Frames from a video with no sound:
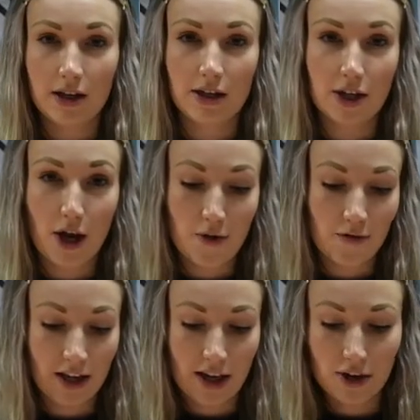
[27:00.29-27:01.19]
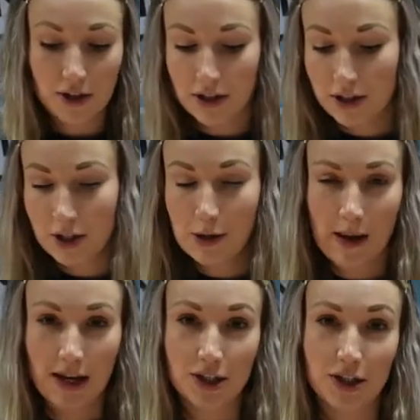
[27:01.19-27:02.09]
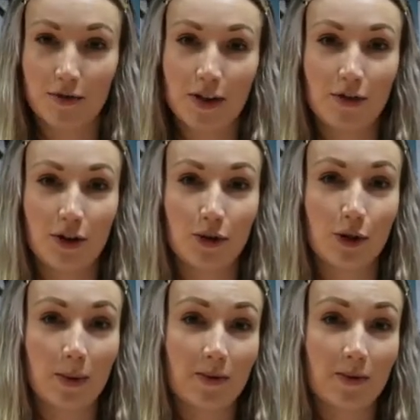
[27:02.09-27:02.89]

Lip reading: So hopefully those 2 pages have given you a couple